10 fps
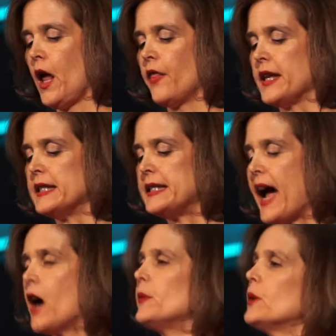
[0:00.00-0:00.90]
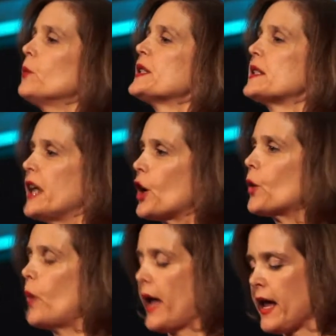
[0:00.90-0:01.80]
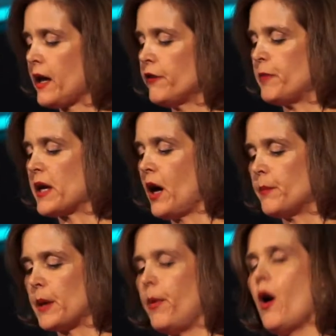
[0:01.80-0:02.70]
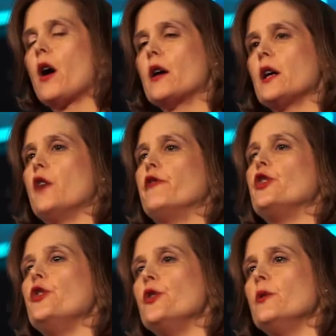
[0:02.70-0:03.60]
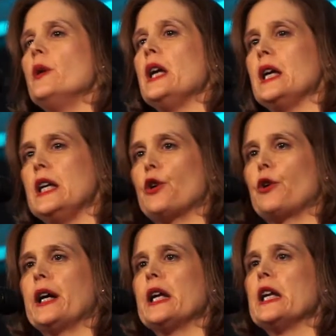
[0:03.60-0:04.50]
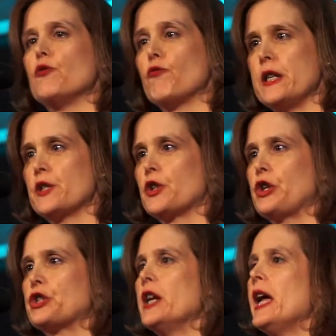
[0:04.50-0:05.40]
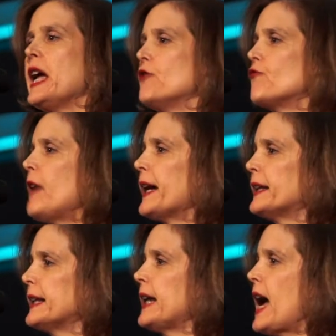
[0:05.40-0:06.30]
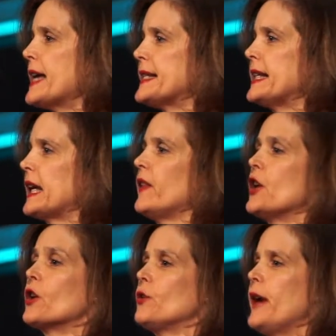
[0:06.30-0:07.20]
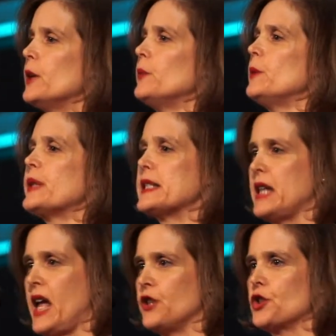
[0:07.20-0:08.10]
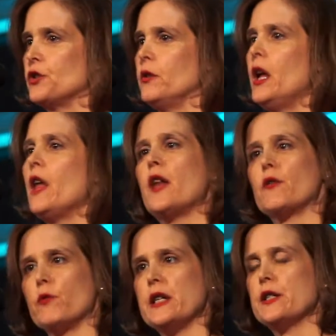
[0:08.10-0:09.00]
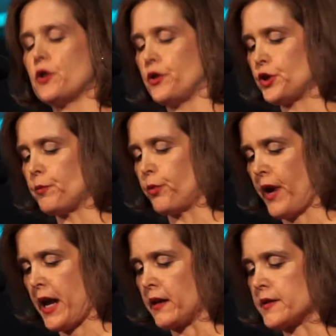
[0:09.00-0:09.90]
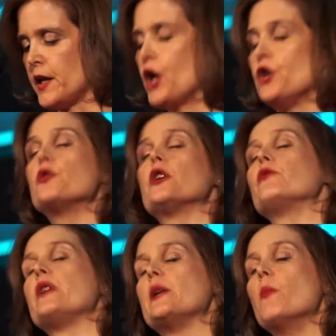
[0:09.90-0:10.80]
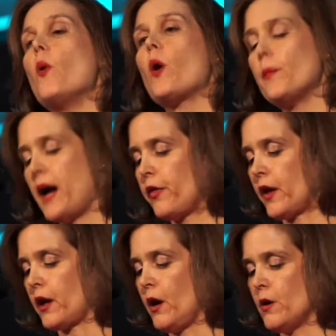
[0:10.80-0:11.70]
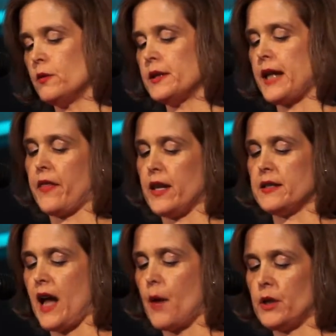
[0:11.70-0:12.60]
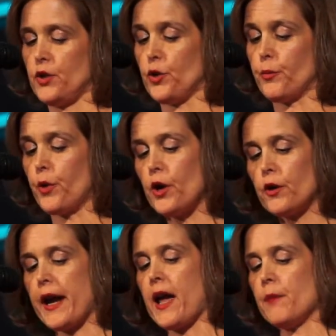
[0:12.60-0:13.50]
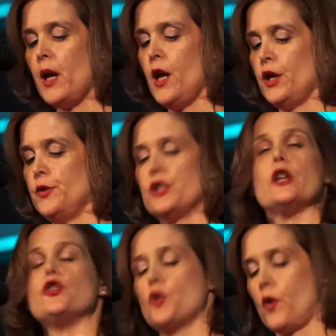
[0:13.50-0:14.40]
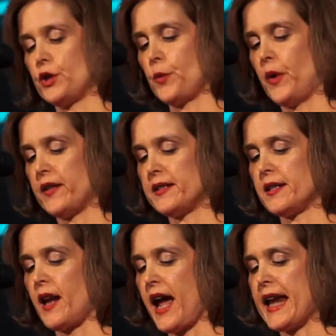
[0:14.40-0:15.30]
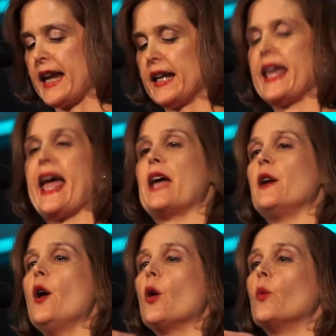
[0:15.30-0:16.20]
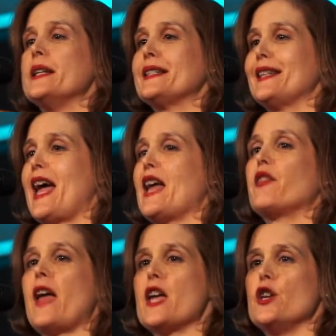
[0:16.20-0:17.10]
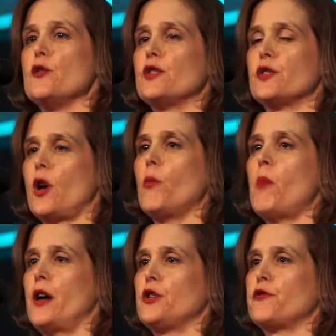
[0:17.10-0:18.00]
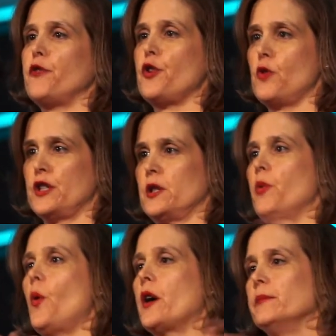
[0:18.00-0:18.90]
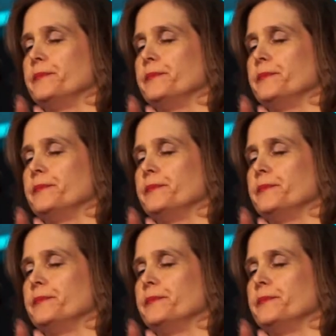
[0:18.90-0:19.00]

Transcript: The endowment was their way of becoming part of a new era in research, in recognizing the incredible potential that research brings. You can read more about the Cones and the endowment in your program. Yuta and George are with us tonight, and again, we say thank you so much for your support.